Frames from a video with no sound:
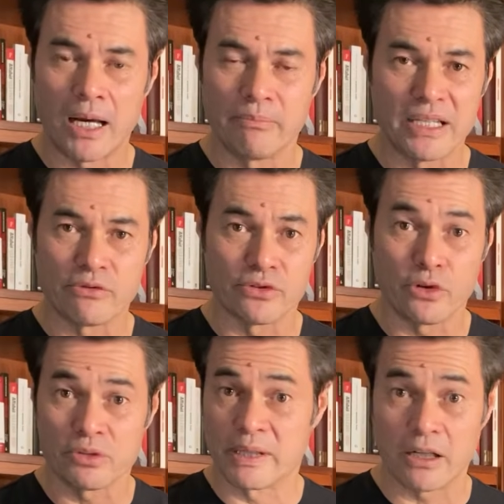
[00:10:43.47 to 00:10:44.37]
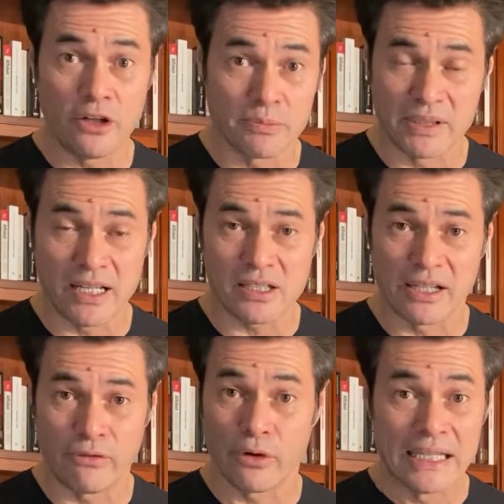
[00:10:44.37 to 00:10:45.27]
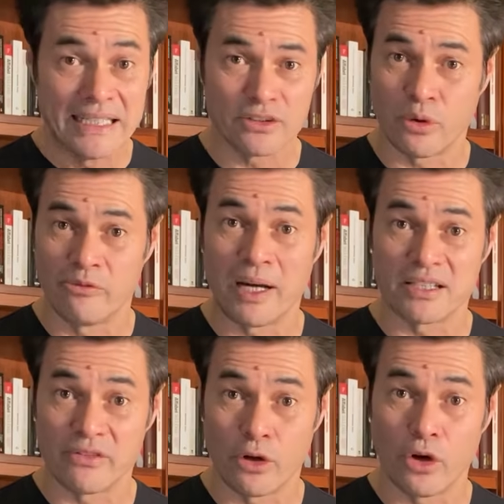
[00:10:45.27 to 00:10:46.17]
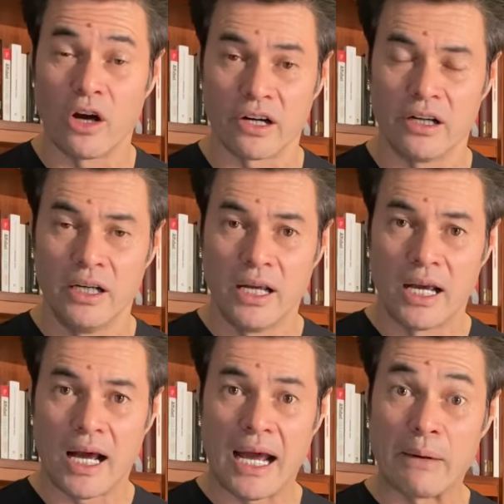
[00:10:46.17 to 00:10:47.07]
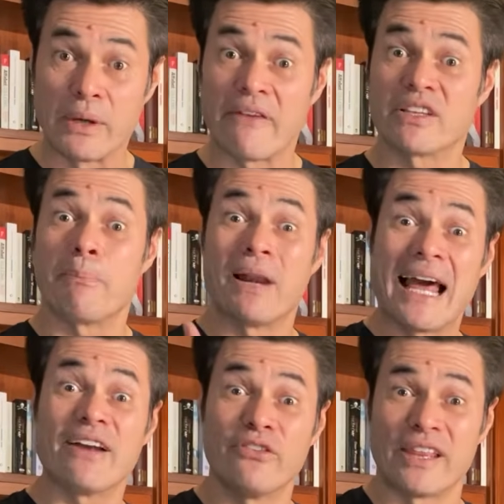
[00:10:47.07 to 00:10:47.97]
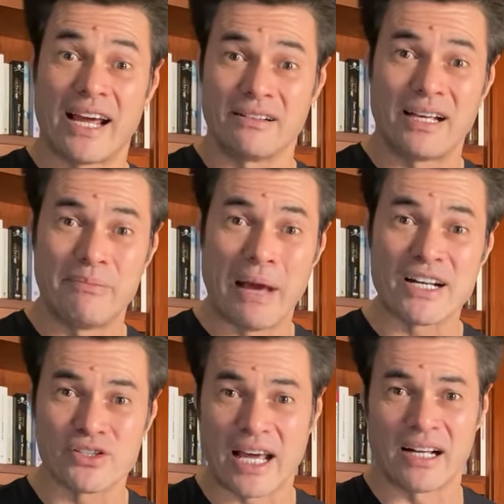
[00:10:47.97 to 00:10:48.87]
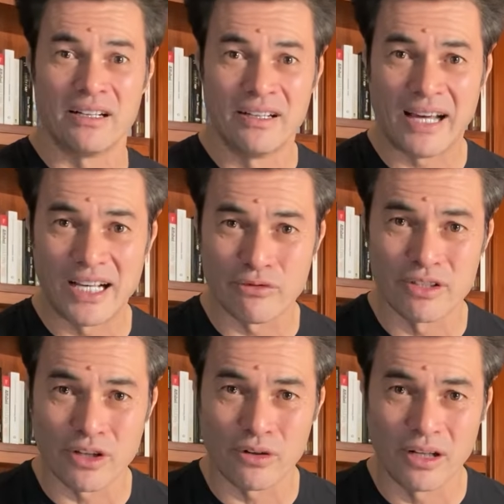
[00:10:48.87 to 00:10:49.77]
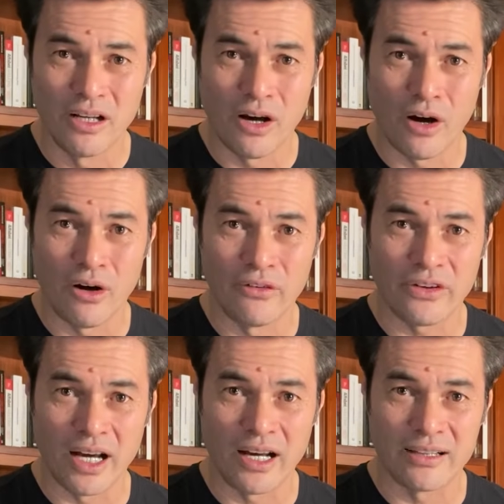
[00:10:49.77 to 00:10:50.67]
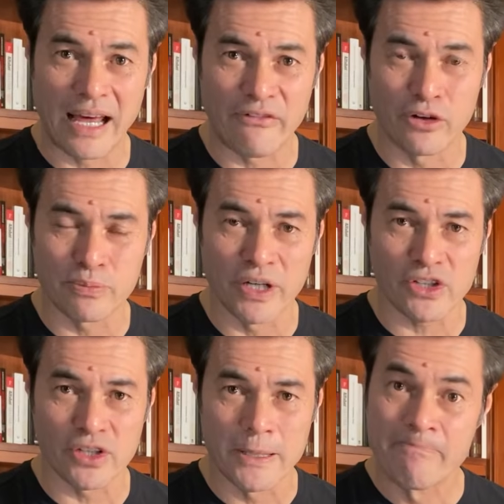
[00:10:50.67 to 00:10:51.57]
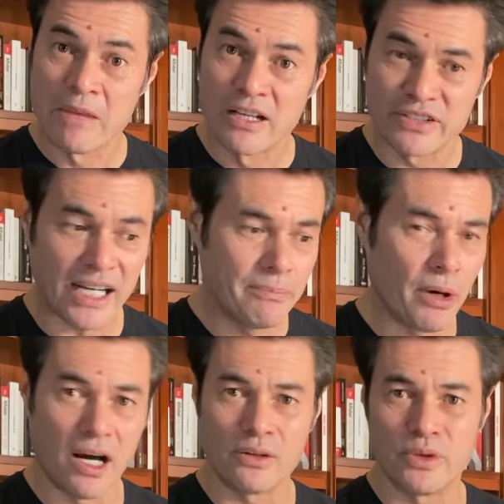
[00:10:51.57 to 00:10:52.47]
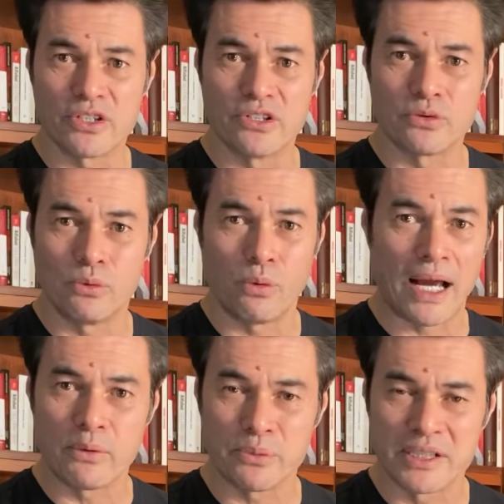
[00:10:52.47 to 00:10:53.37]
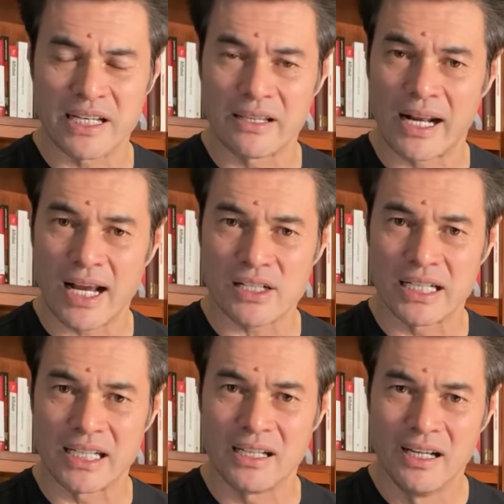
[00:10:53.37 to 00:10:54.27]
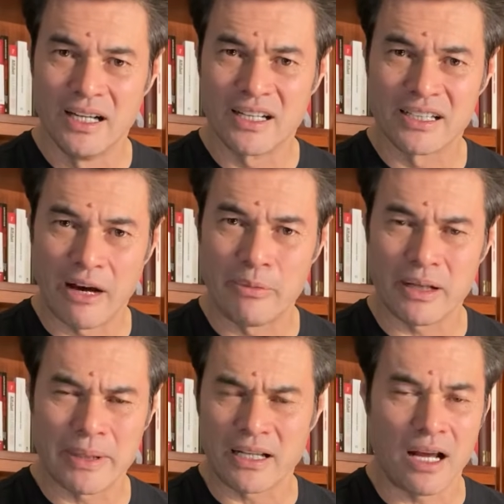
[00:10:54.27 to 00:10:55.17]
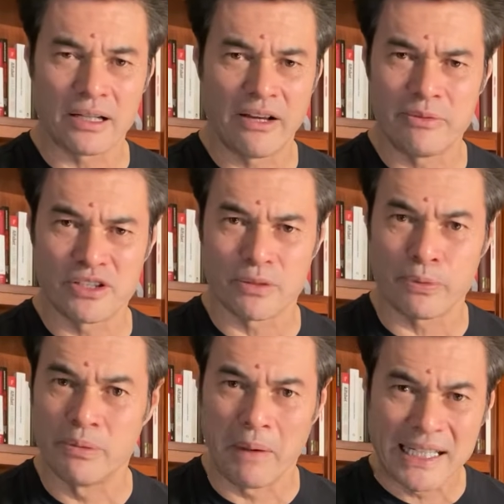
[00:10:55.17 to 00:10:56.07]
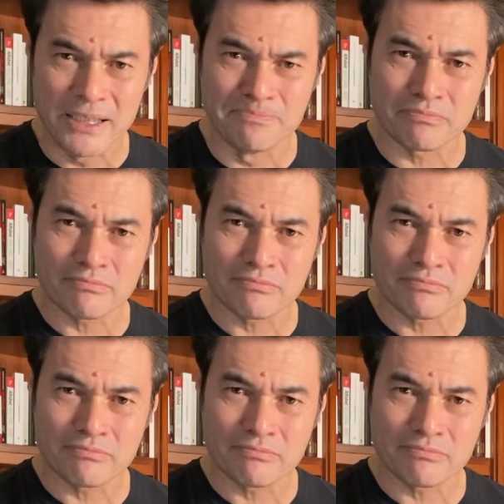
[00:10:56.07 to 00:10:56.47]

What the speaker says: these resorts being closed potentially for at least 12 months, if not longer. And we're having to plan for that and manage that as a result of that first prediction. Second part, which is why would we say that actually can't government just print money?